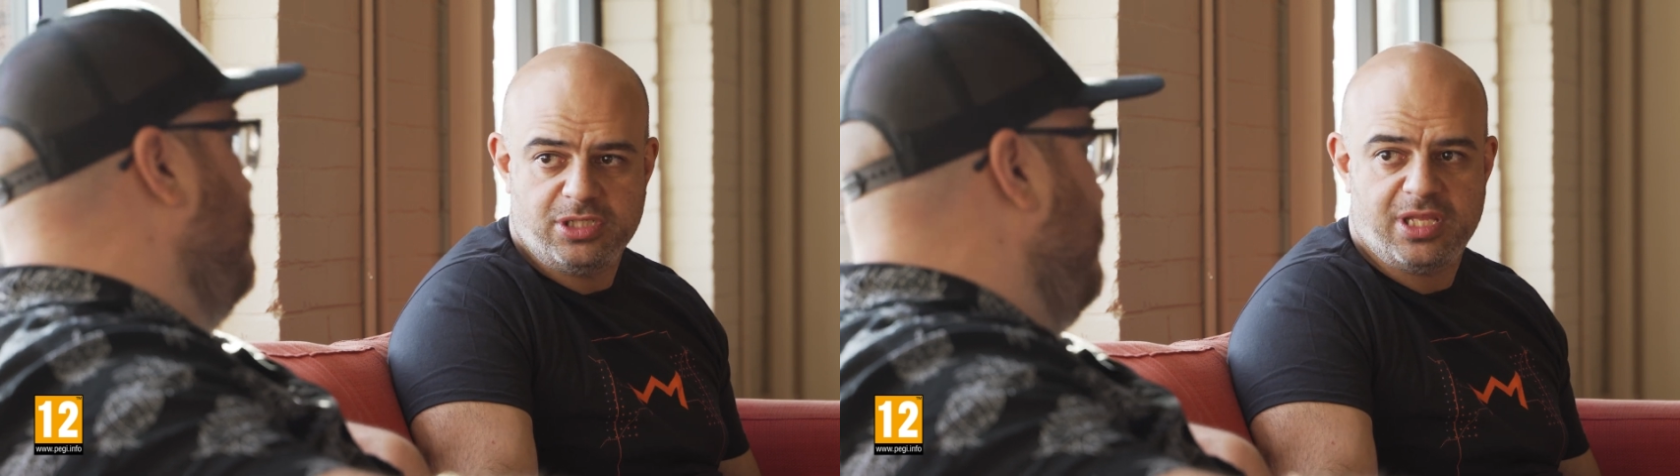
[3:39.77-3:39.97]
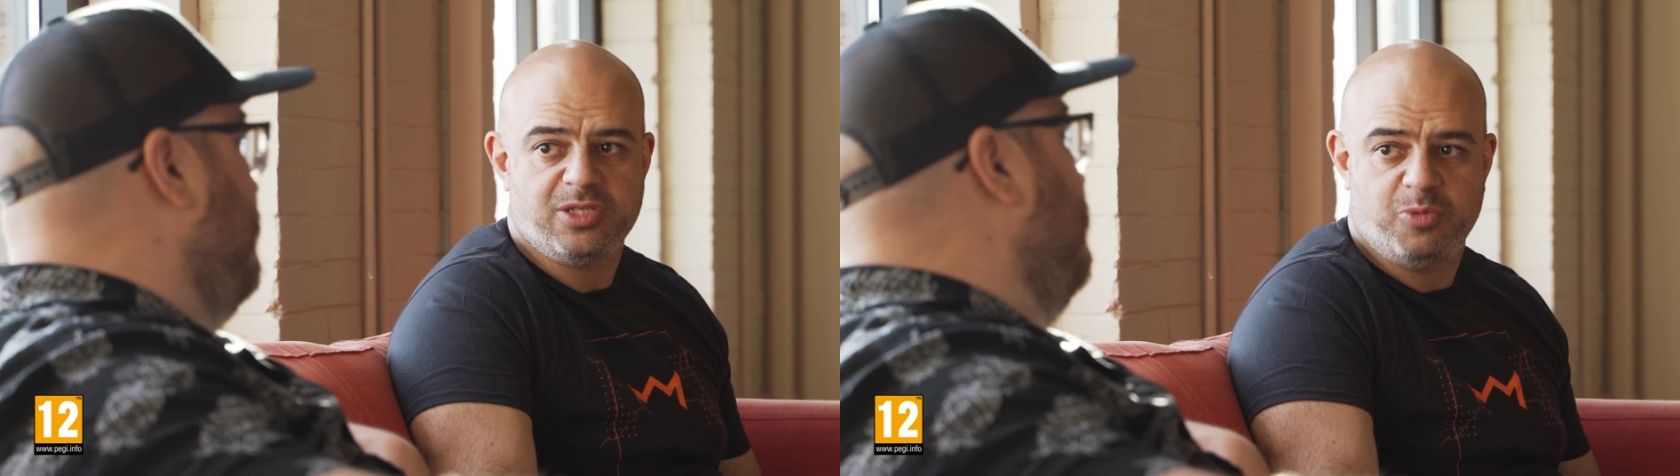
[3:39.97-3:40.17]

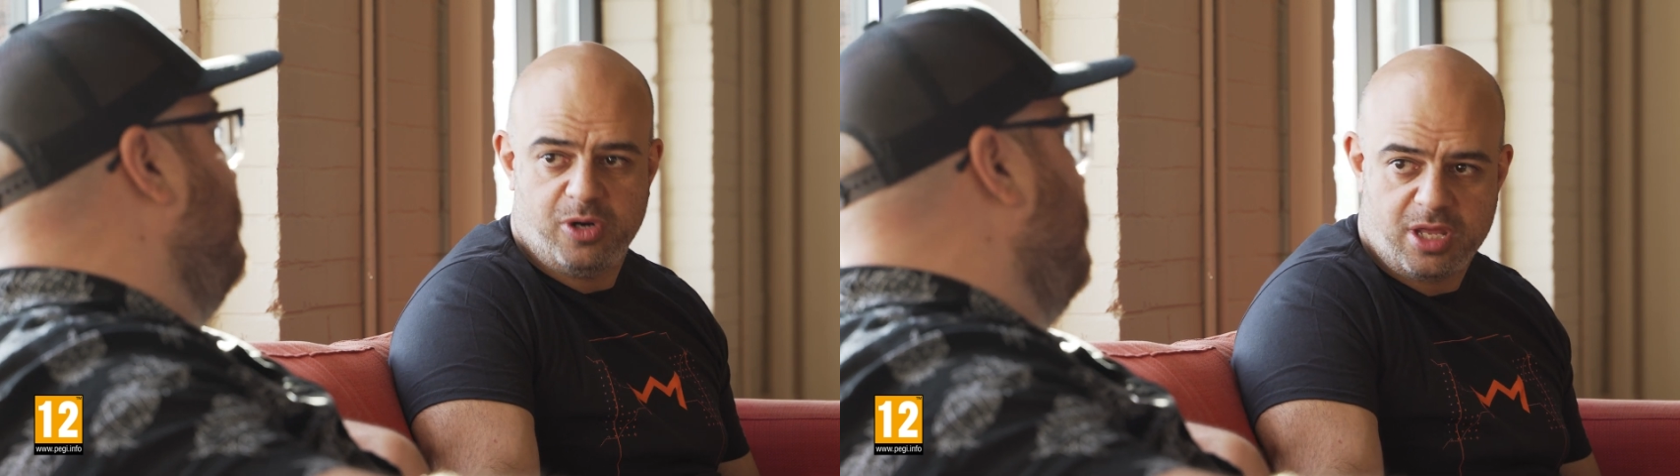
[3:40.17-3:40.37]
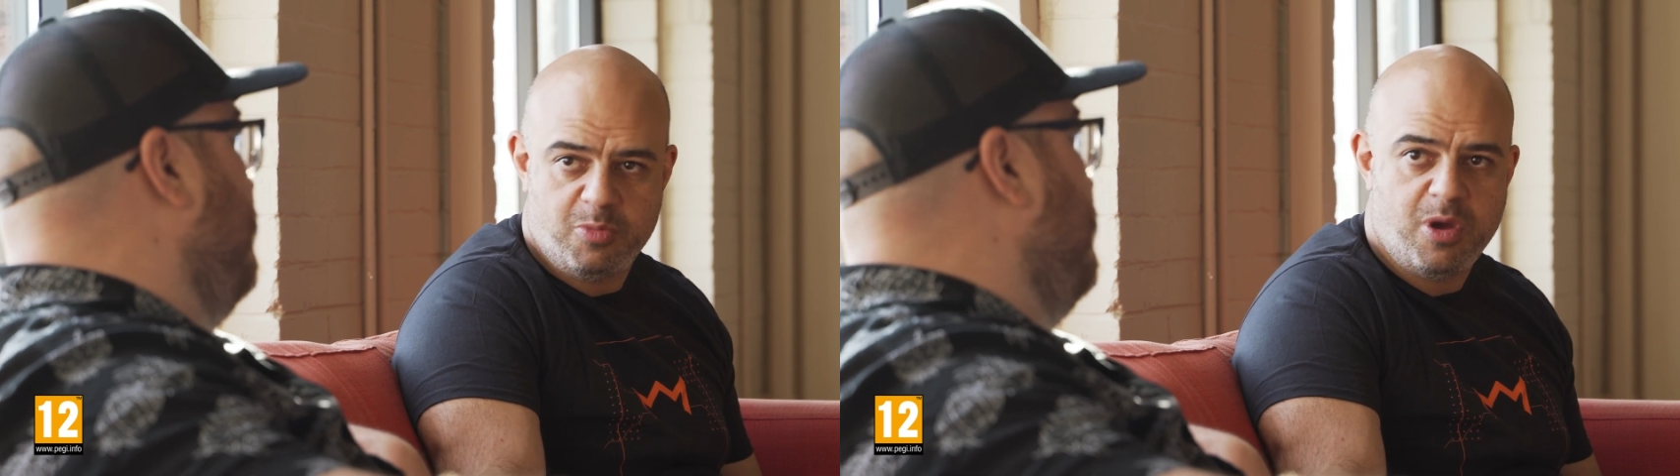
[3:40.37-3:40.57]
That's
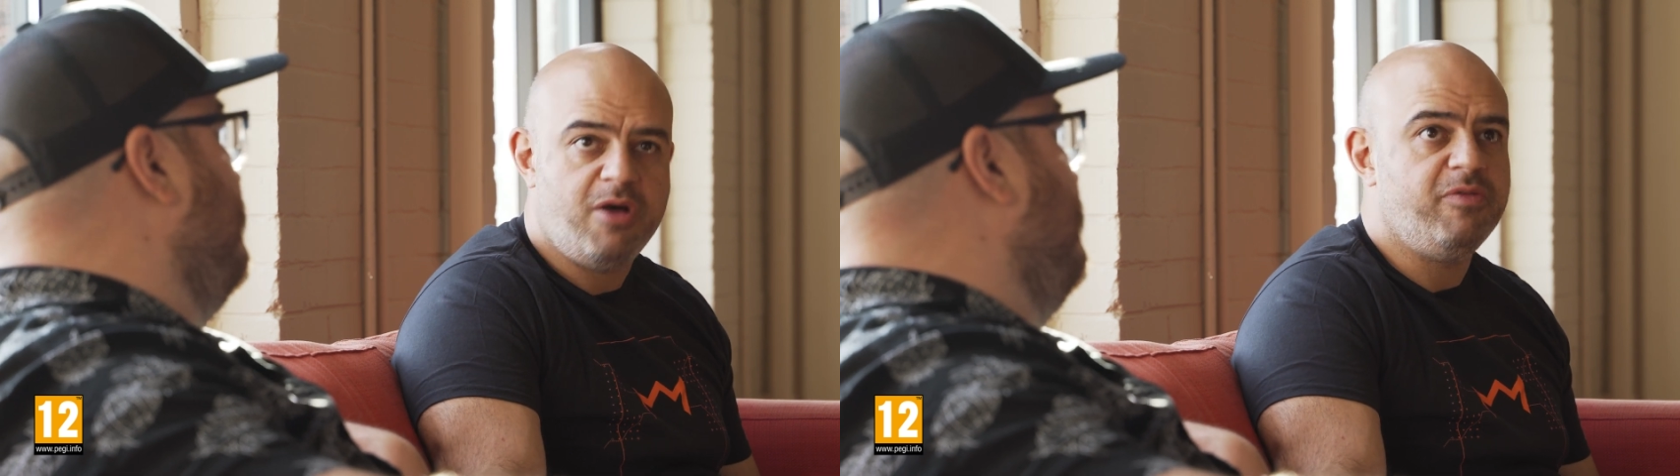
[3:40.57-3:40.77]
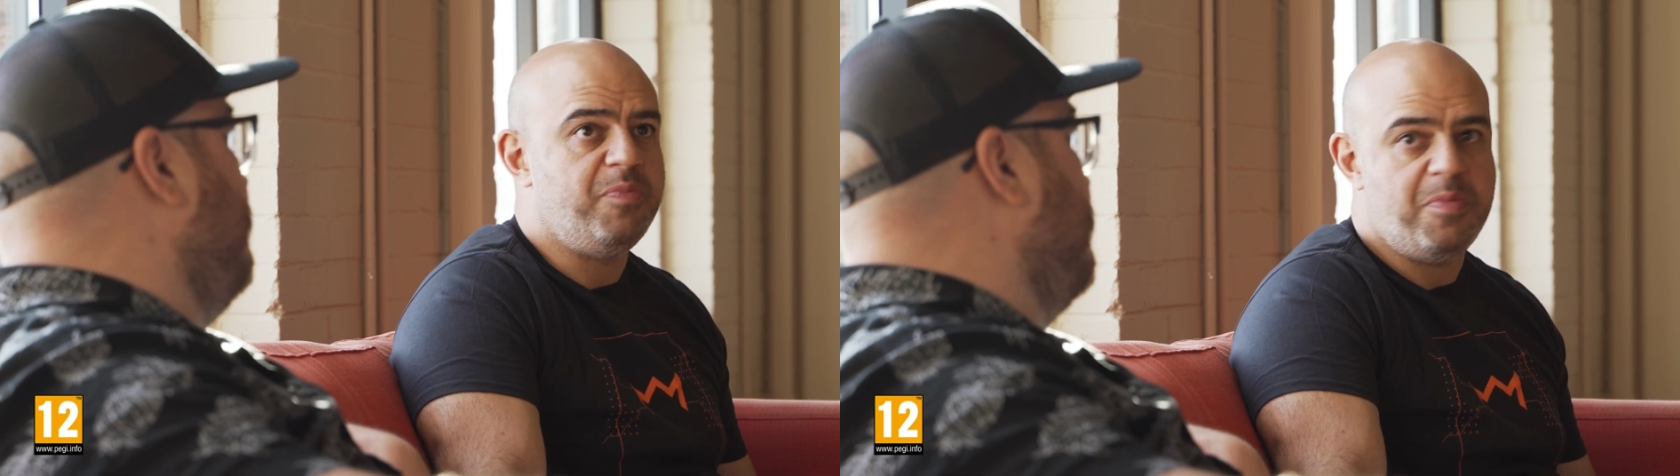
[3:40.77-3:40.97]
working
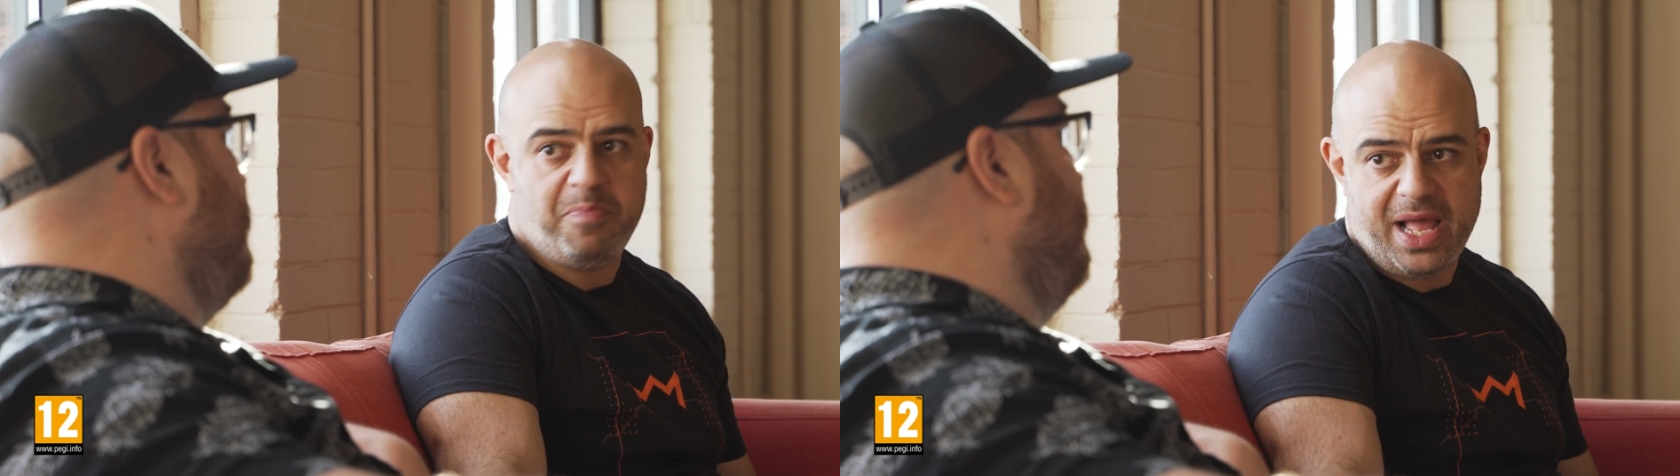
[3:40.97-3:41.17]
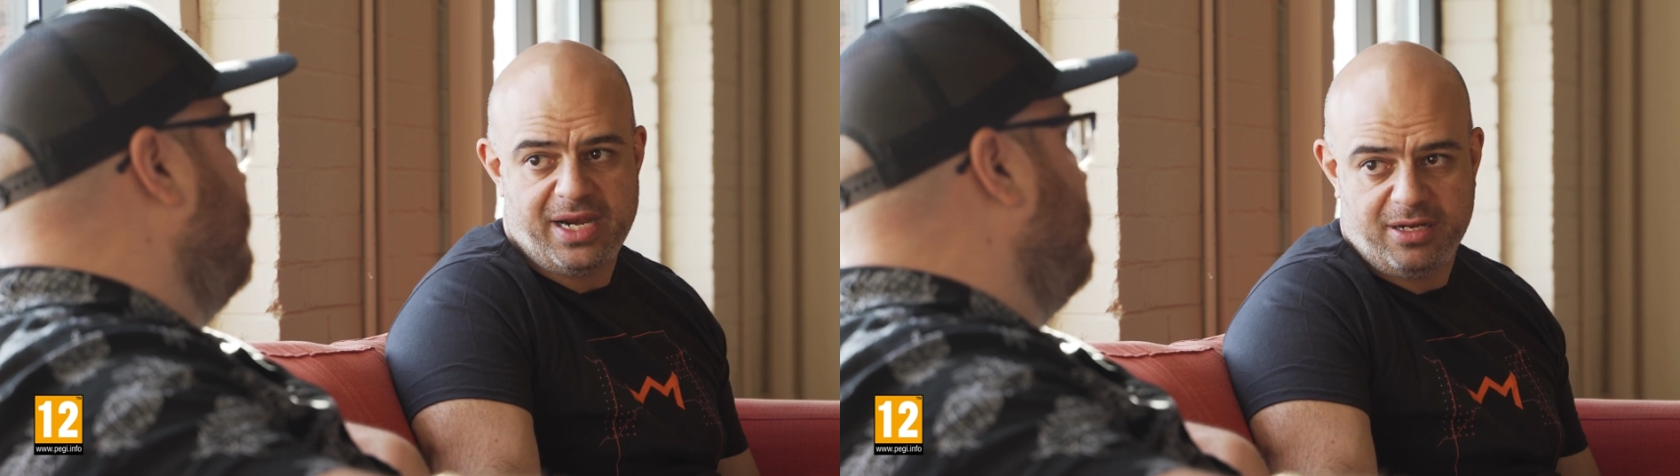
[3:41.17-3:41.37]
well. We've been
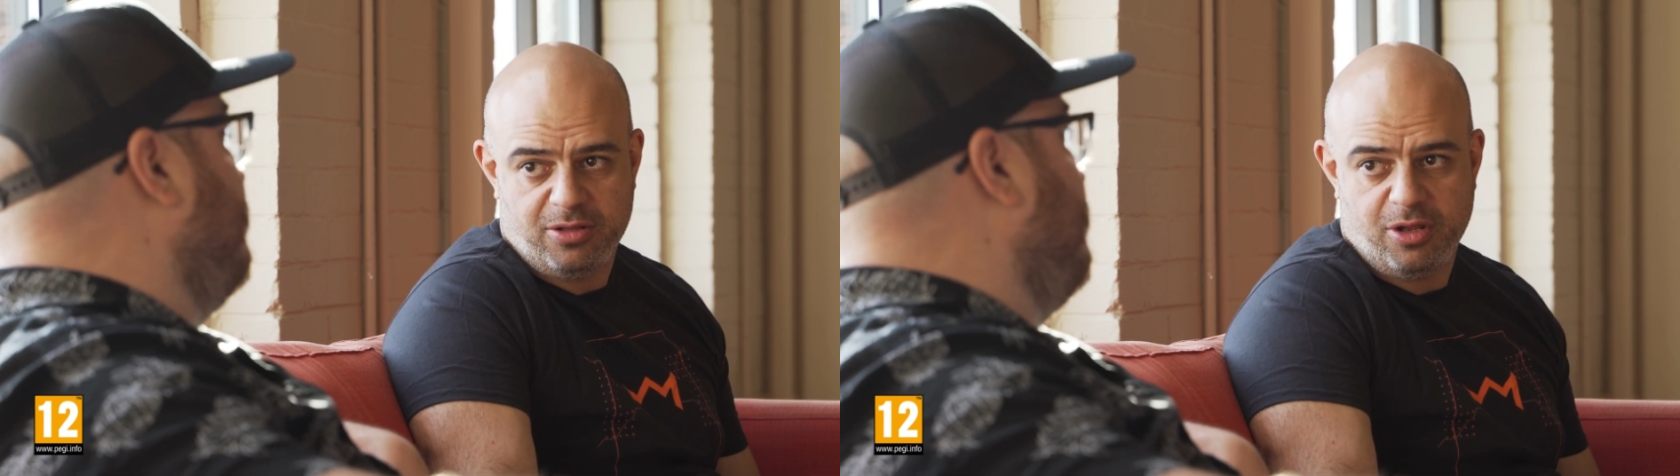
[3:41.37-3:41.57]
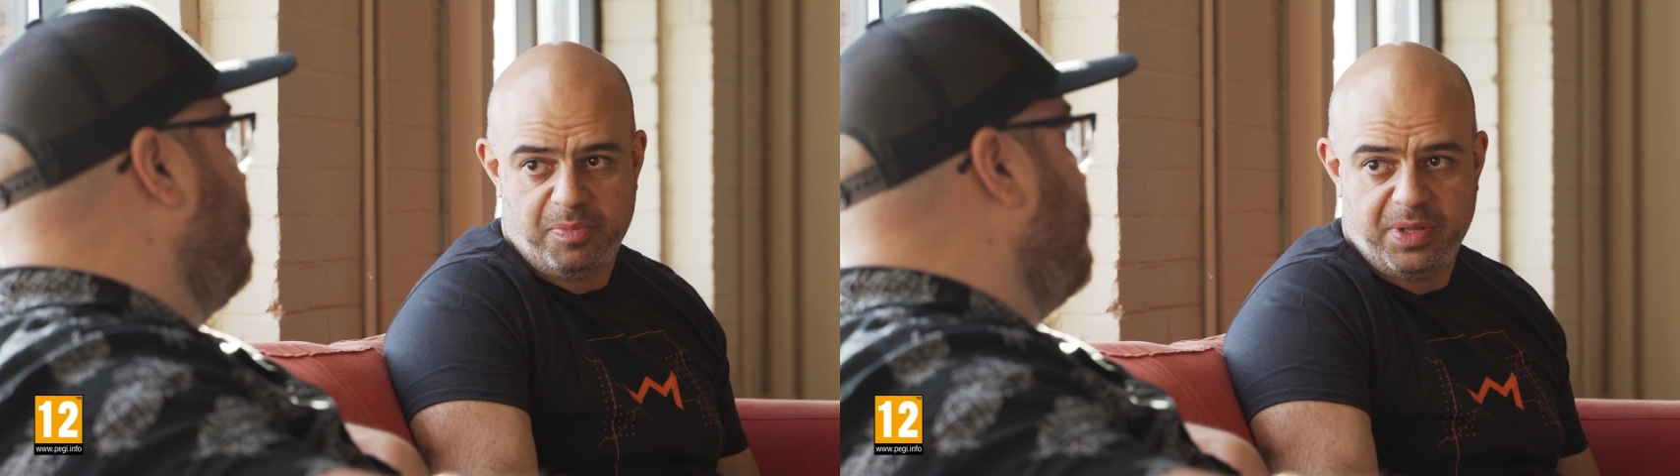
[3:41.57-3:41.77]
banning a
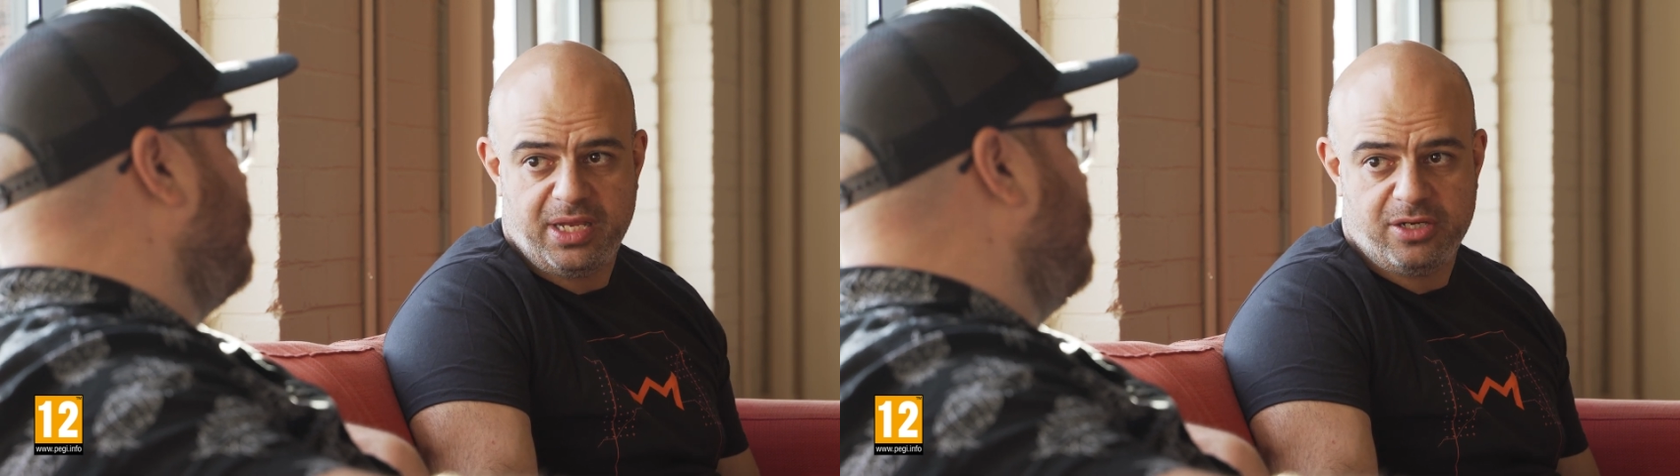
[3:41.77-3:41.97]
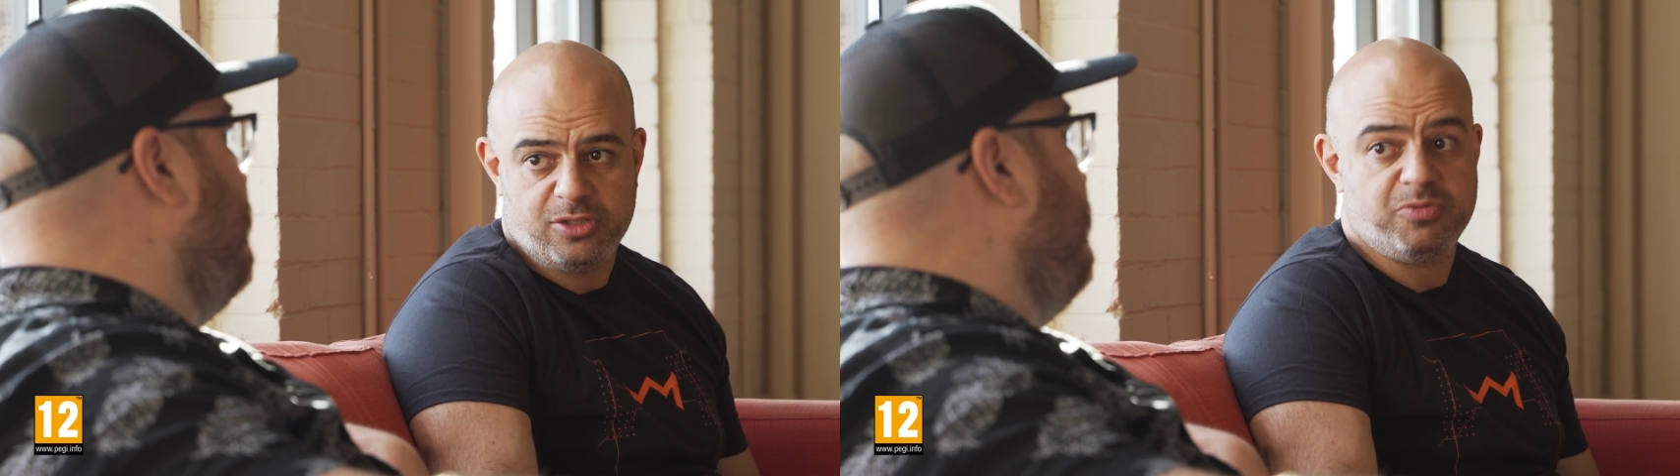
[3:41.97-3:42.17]
lot of players.